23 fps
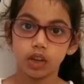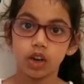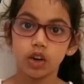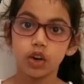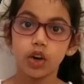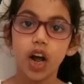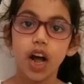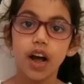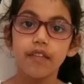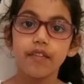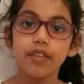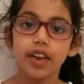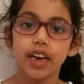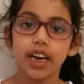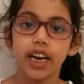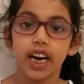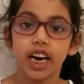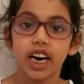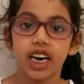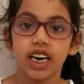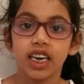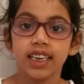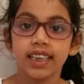
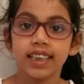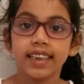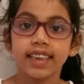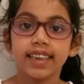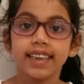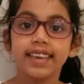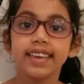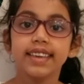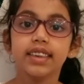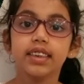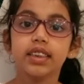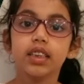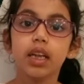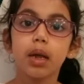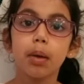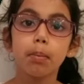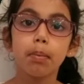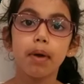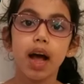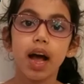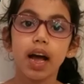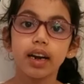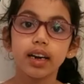Ravana. He's the
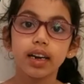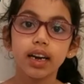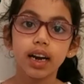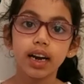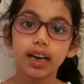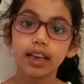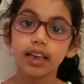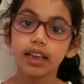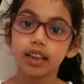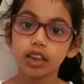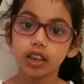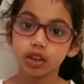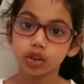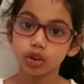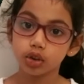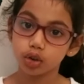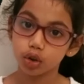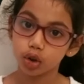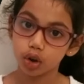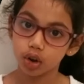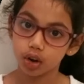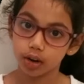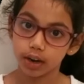bad guy in the
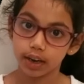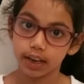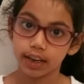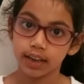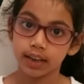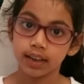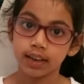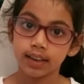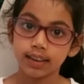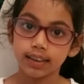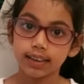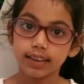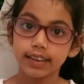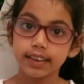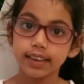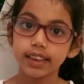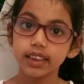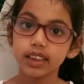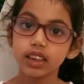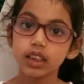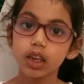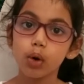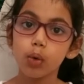story.
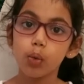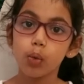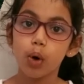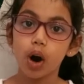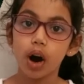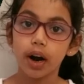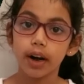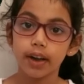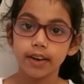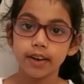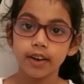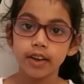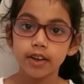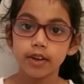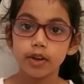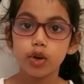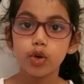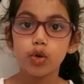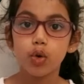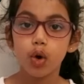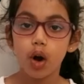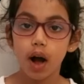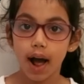He's the one
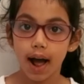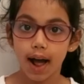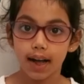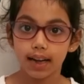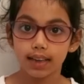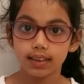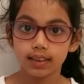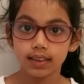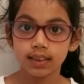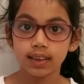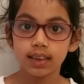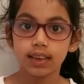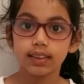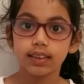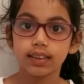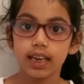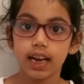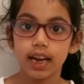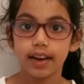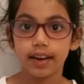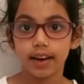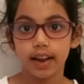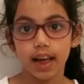who has
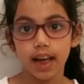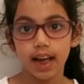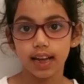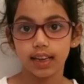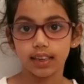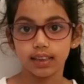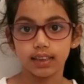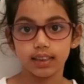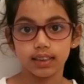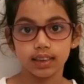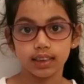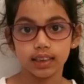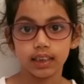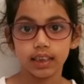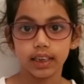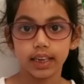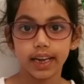10 heads.